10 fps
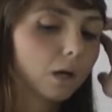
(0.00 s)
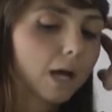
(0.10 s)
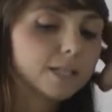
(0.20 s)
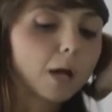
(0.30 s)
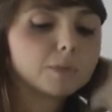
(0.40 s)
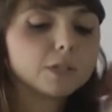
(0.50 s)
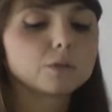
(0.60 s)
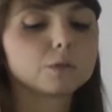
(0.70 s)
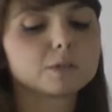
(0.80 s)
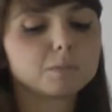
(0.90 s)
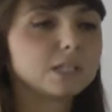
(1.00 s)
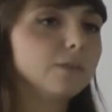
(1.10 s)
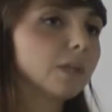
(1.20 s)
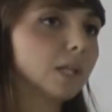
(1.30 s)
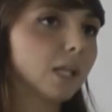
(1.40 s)
adapting to the
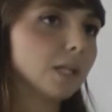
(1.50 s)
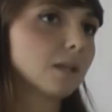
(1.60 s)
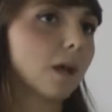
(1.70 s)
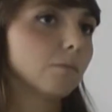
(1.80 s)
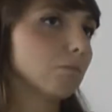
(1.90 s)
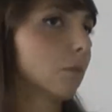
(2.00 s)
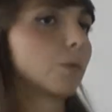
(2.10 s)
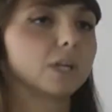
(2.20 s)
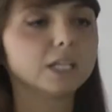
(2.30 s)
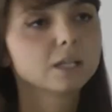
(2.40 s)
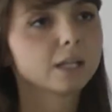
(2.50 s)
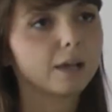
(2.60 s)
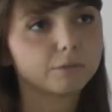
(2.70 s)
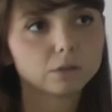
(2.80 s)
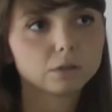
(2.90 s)
specific needs and reading
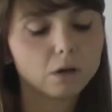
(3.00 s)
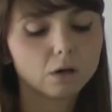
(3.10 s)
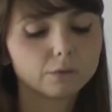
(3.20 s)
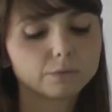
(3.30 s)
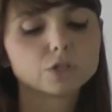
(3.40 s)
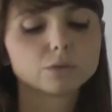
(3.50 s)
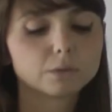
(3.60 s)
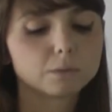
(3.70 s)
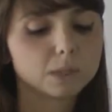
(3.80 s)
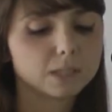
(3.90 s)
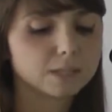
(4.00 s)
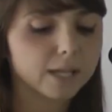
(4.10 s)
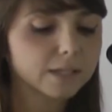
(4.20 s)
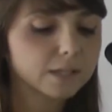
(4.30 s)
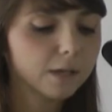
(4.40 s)
level of children with
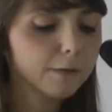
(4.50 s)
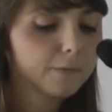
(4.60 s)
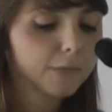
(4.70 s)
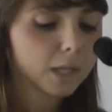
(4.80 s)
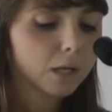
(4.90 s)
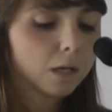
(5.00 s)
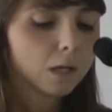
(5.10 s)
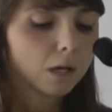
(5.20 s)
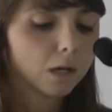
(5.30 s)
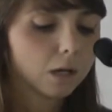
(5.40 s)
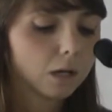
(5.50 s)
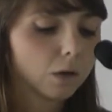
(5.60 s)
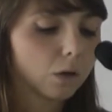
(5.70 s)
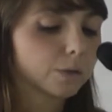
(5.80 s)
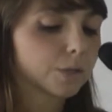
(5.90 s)
dyslexia.
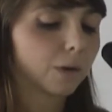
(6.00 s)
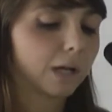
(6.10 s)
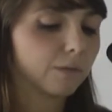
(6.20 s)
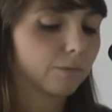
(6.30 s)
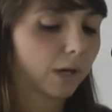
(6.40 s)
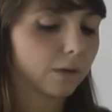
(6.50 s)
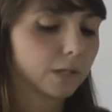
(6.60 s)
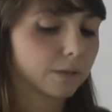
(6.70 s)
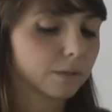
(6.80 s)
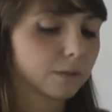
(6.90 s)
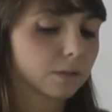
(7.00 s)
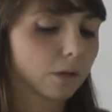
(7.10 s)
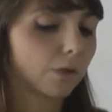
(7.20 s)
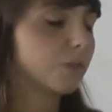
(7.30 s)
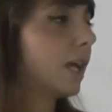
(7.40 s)
Also, an invariance
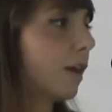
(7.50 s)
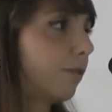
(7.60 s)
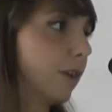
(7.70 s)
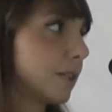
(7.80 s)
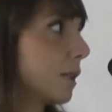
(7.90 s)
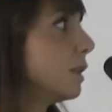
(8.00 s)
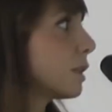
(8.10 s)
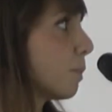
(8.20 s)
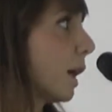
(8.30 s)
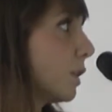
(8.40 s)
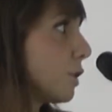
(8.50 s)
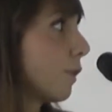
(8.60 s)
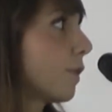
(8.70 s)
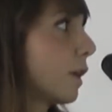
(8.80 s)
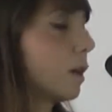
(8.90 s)
of the effects in spite
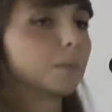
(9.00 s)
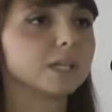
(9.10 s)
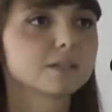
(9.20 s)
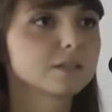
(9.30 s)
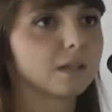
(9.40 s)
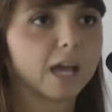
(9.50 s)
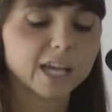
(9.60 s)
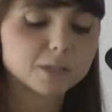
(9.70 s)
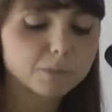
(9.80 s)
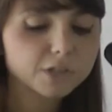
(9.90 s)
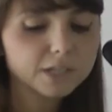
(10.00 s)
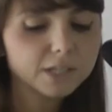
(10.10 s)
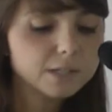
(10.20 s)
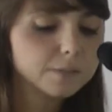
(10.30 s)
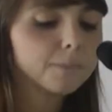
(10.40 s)
of therapist
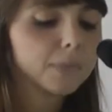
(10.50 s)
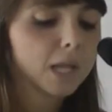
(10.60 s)
expertise.